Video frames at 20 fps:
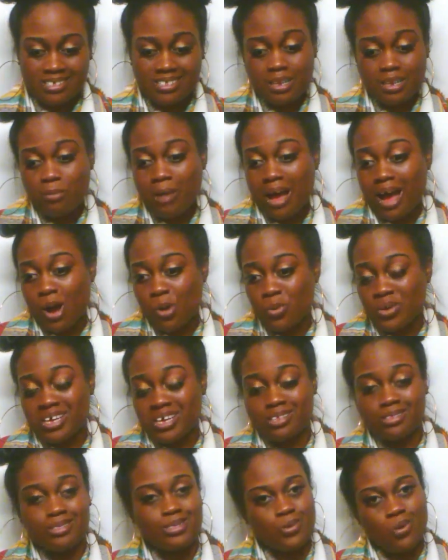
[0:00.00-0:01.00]
somehow we
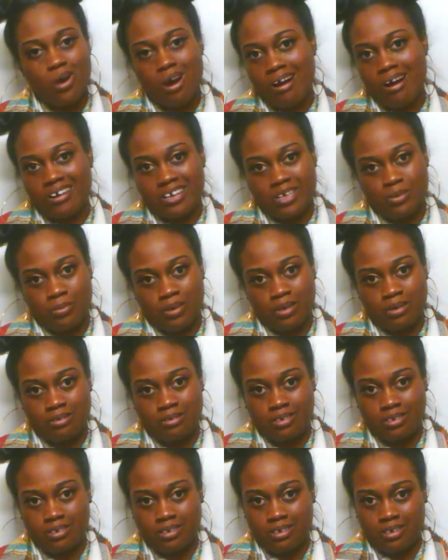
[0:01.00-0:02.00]
get into an
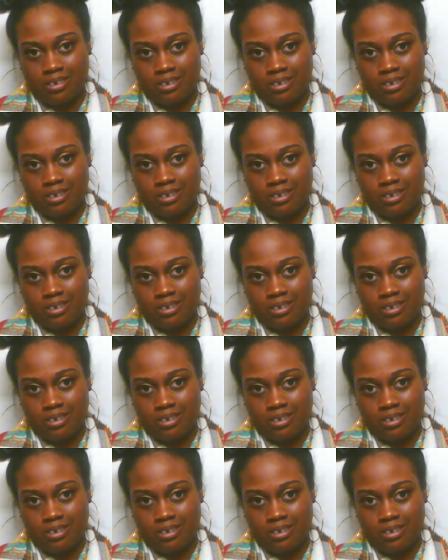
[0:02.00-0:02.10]
argument,